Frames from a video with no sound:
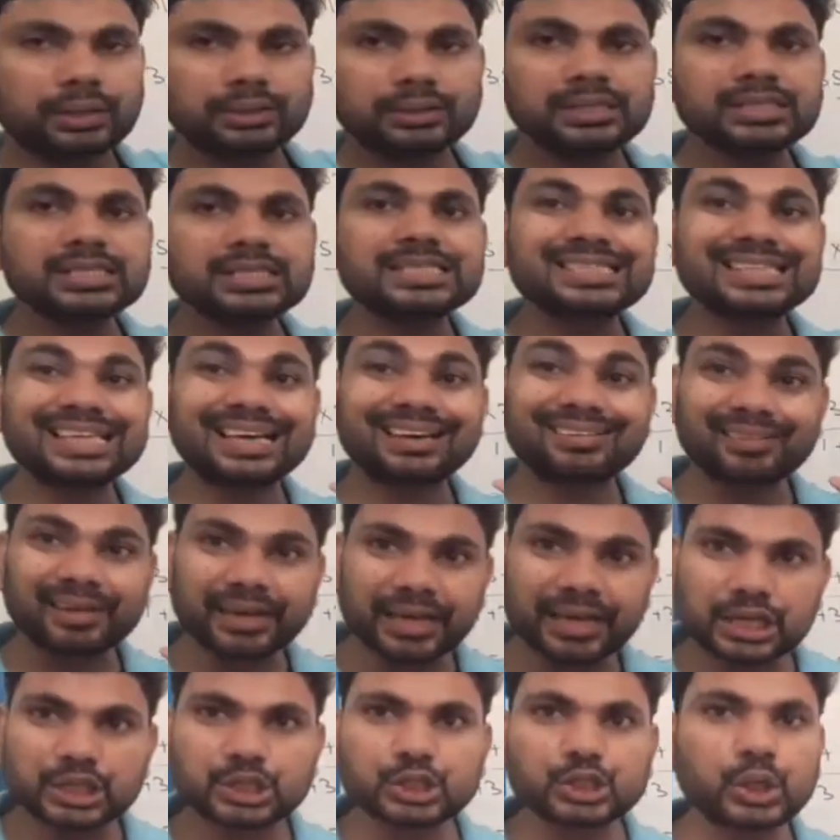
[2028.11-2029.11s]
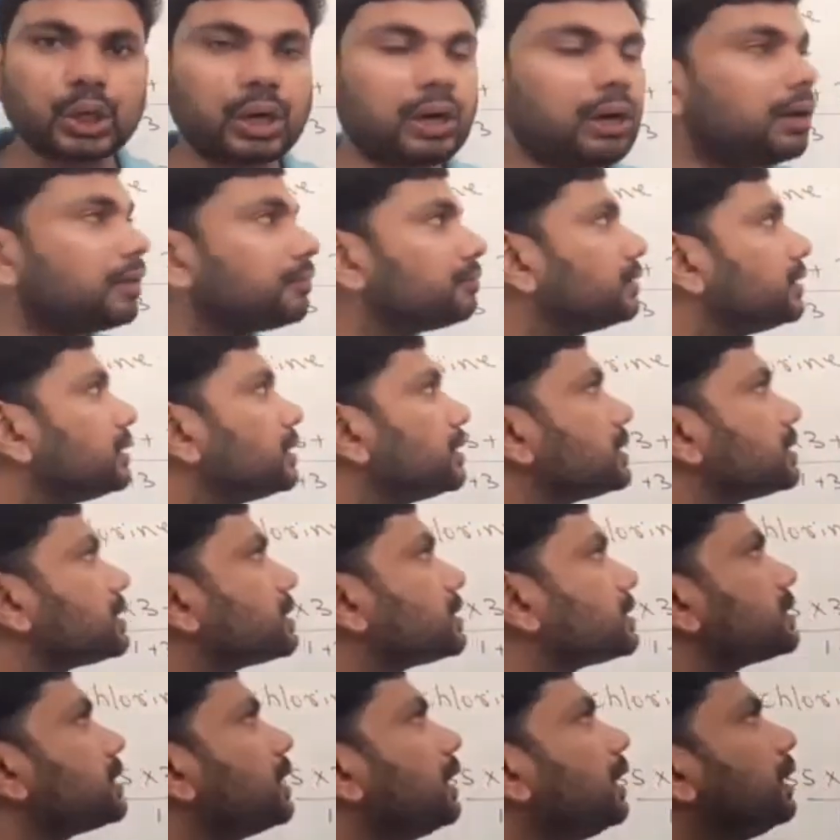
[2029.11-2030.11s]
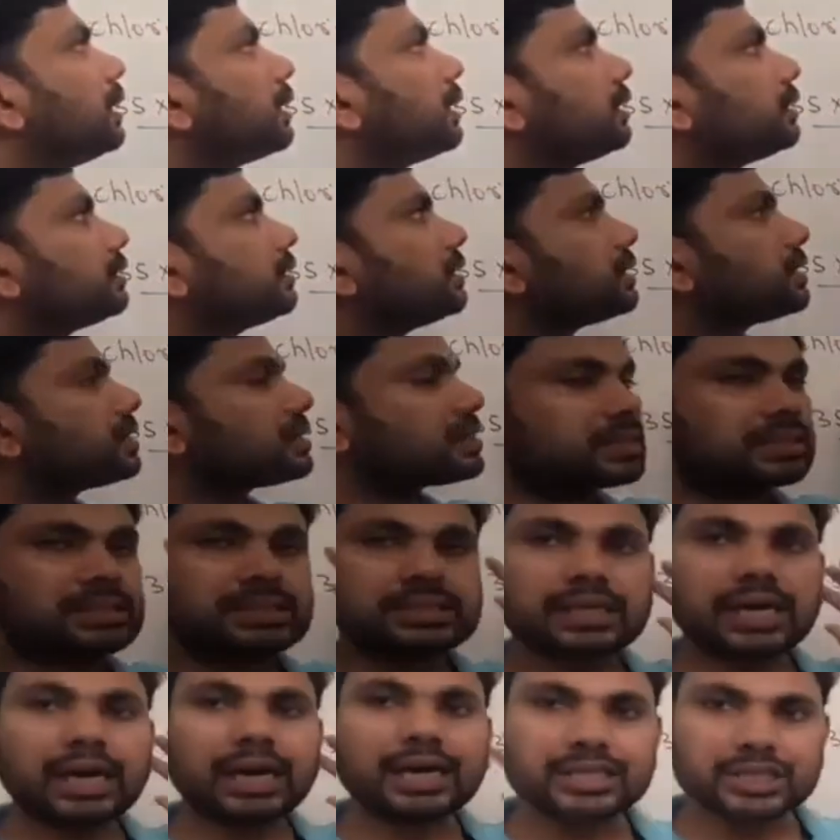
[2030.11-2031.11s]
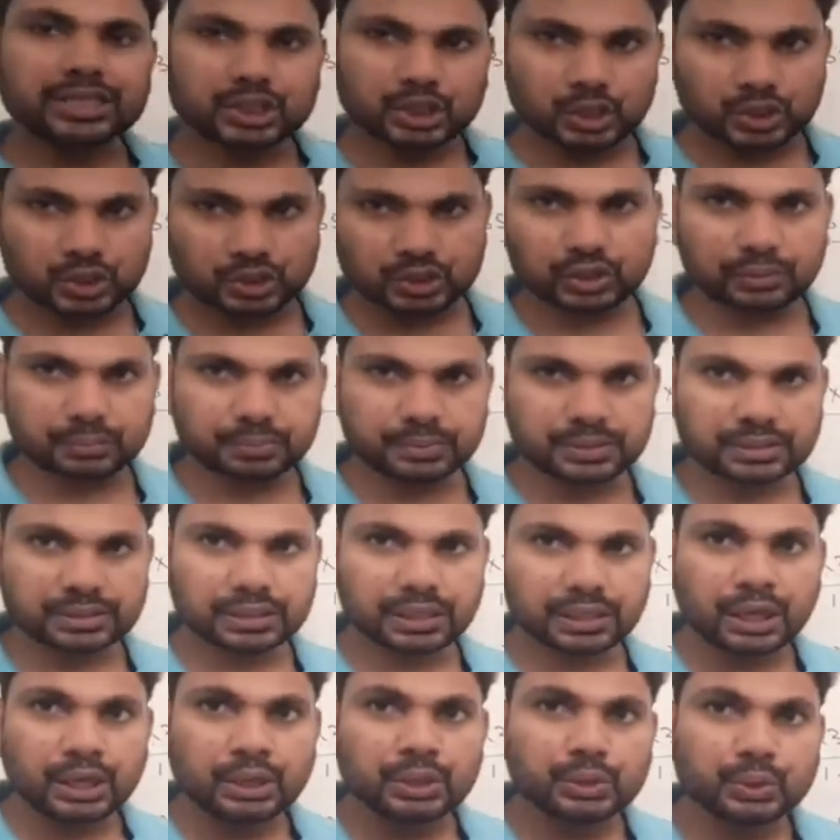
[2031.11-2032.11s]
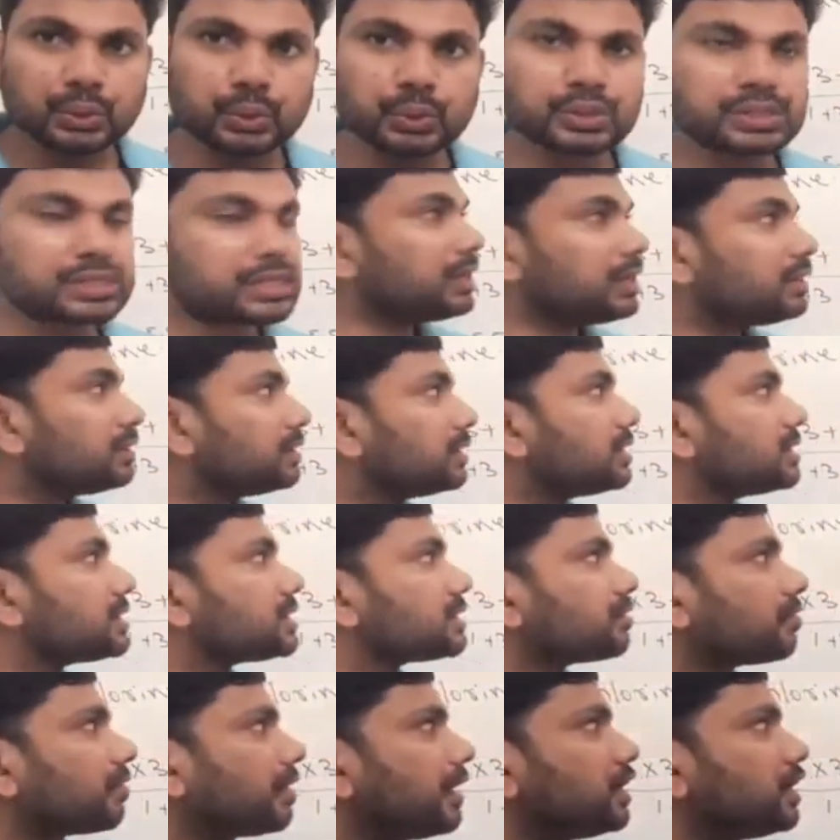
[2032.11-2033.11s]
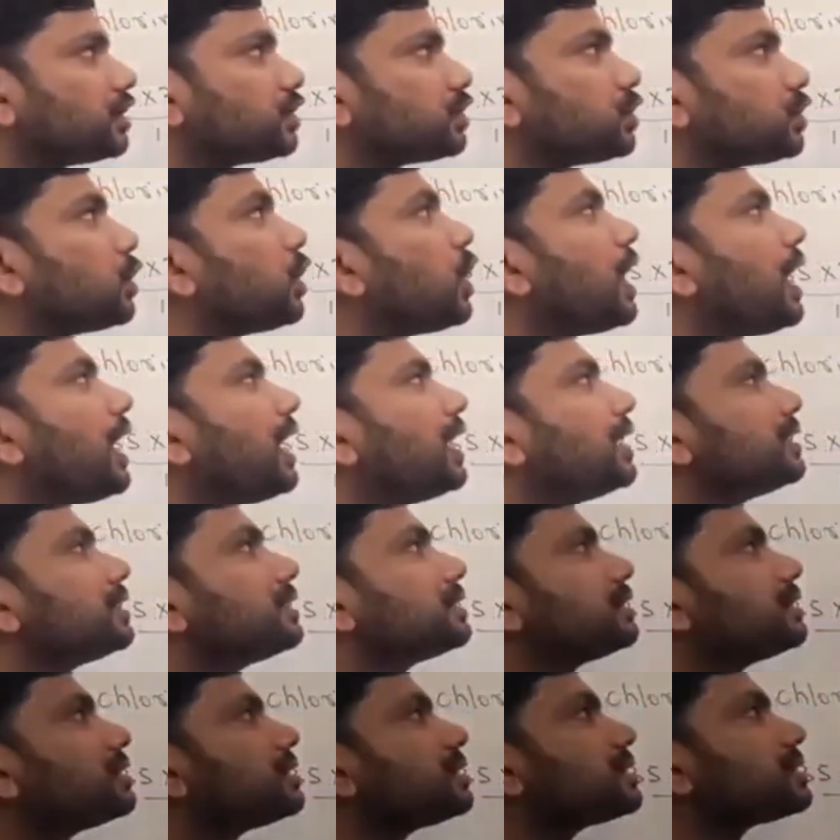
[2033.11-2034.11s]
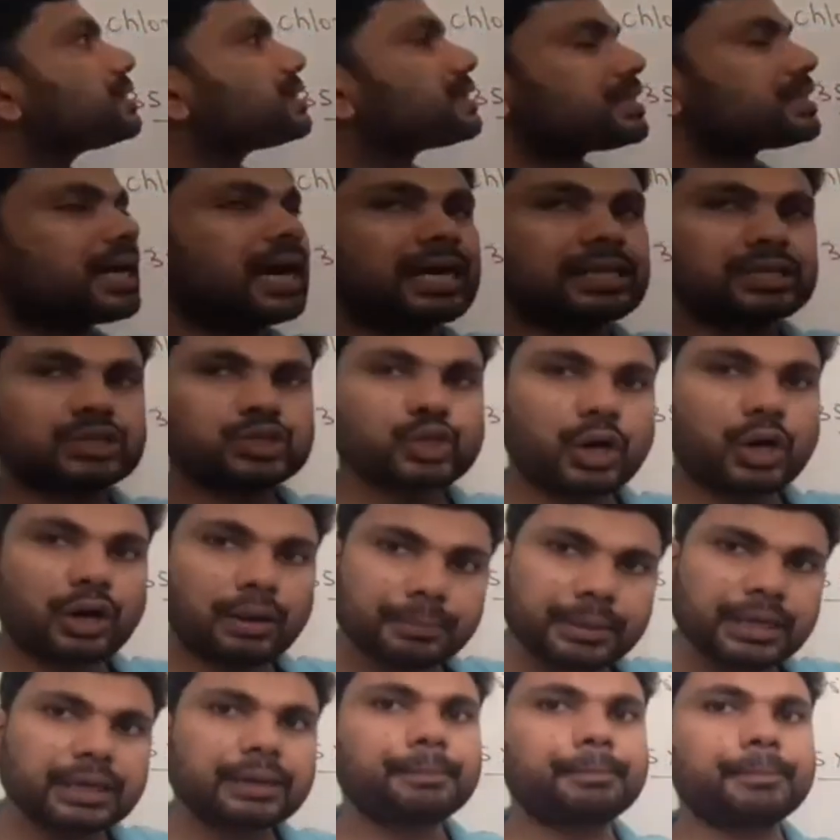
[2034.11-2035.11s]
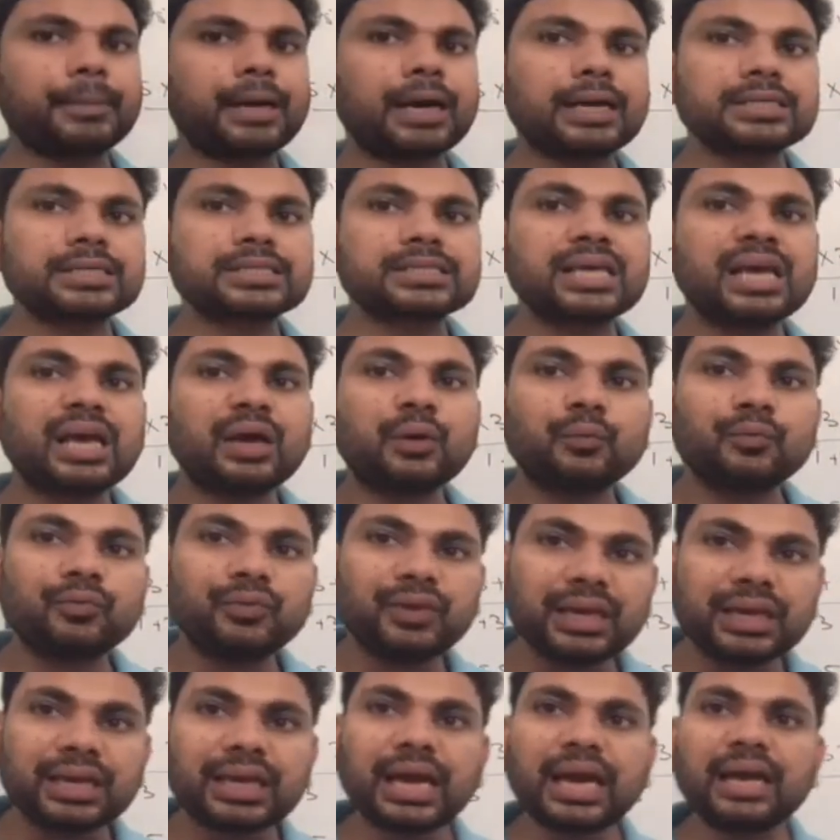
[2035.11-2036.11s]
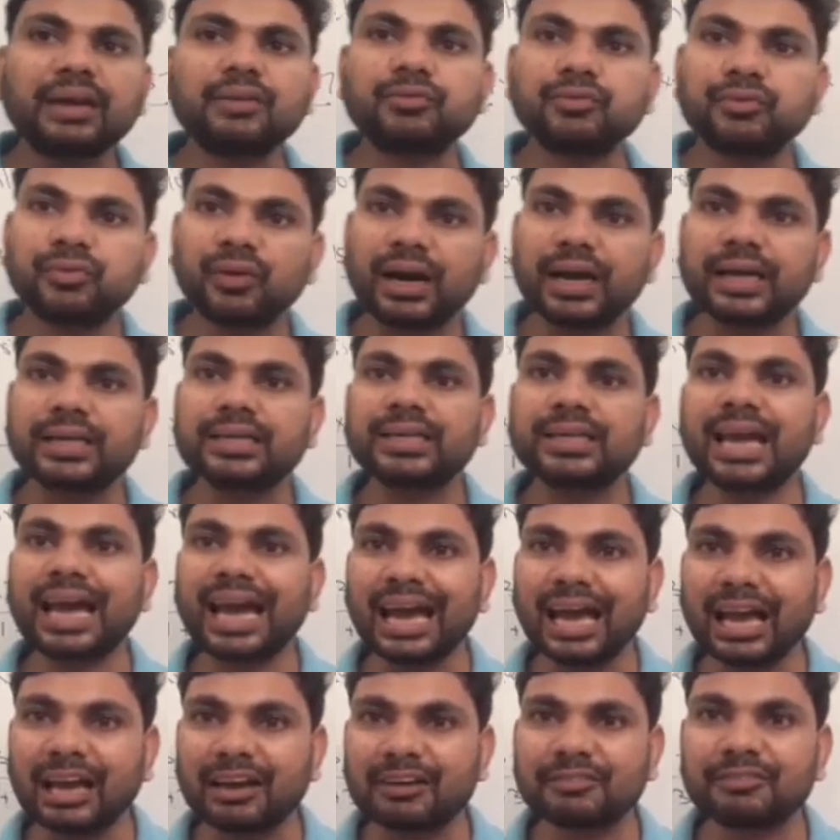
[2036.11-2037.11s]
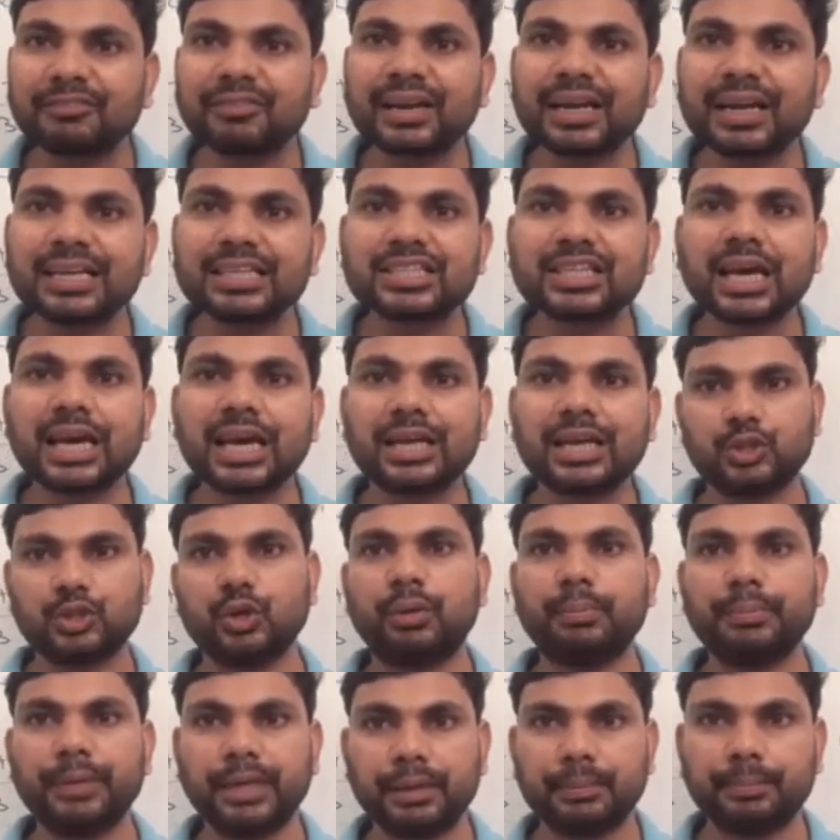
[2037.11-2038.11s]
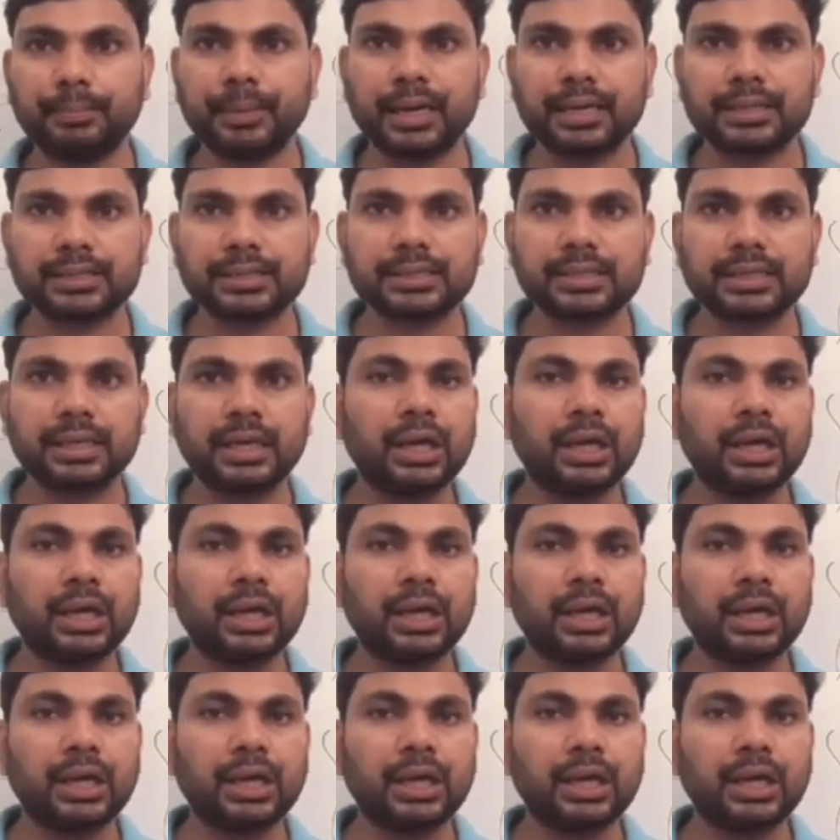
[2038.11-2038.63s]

This is the ratio of this isotopes. Using this ratio and this atomic mass, we can find average atomic mass.